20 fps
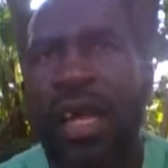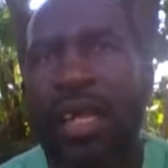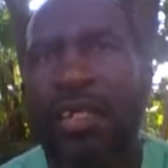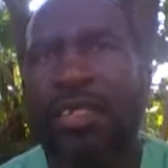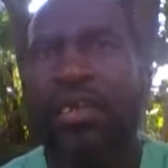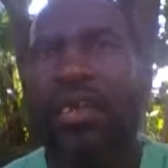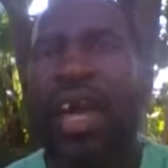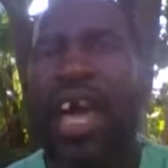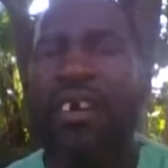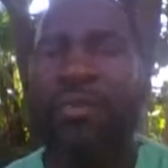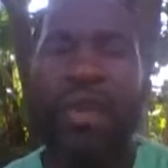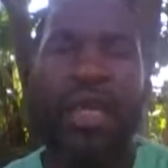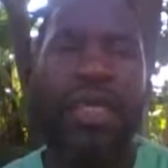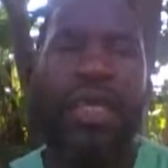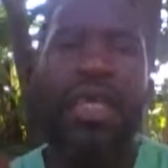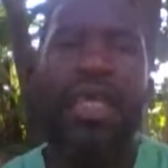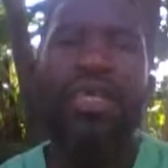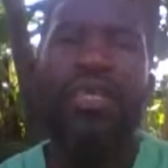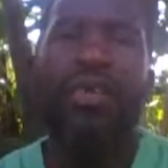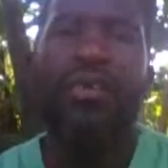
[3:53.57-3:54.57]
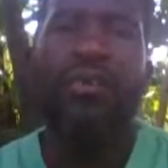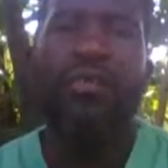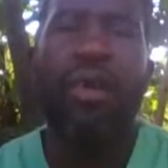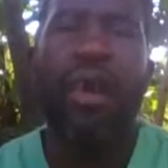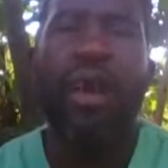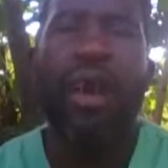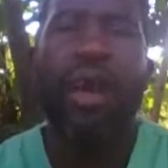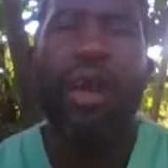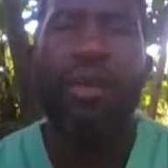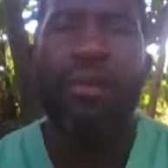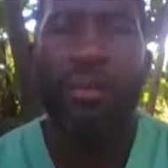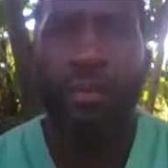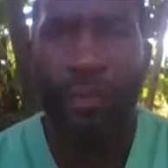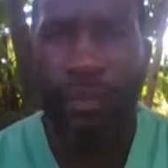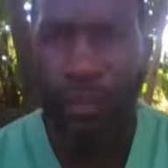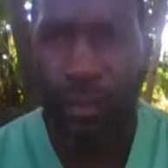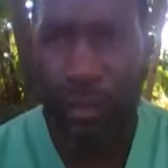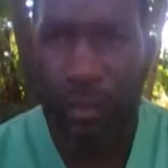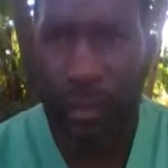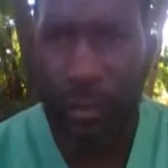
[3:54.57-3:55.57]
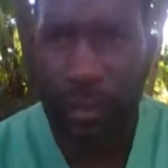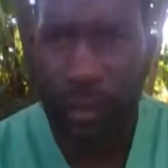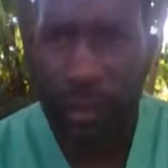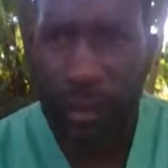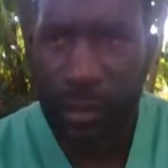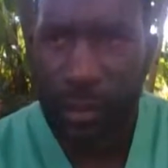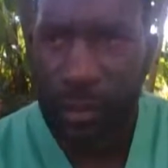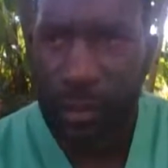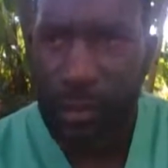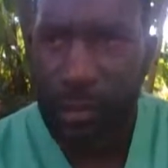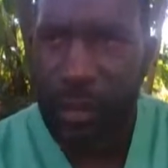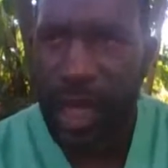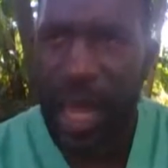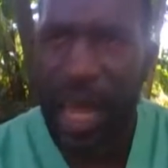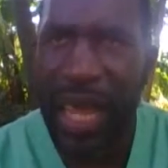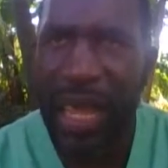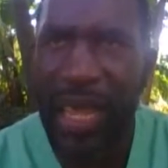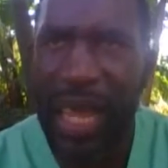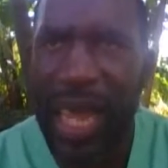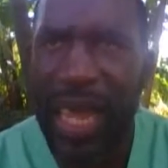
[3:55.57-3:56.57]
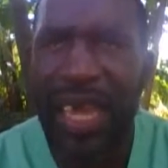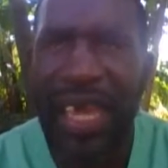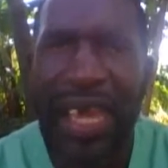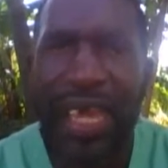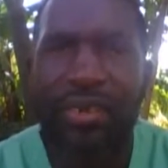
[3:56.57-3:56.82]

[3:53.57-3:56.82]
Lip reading: And so I've been eating raw. I